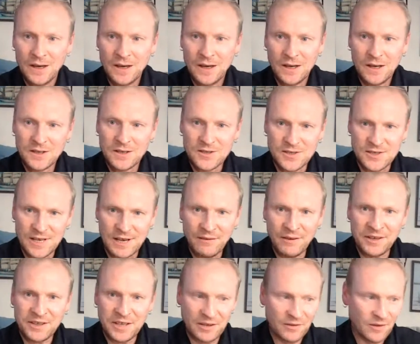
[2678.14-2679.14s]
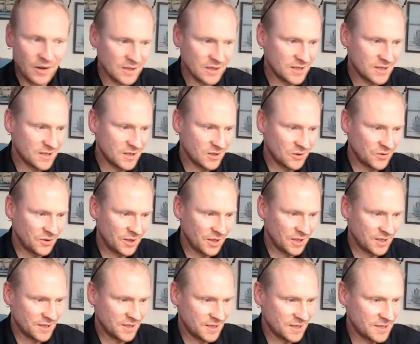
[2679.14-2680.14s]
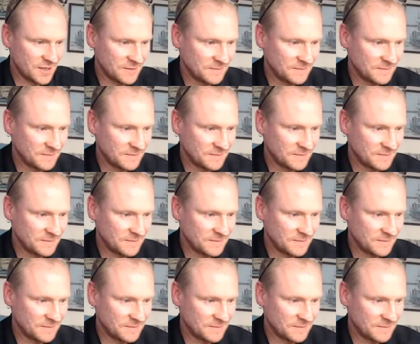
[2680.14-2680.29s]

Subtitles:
$70 watts on this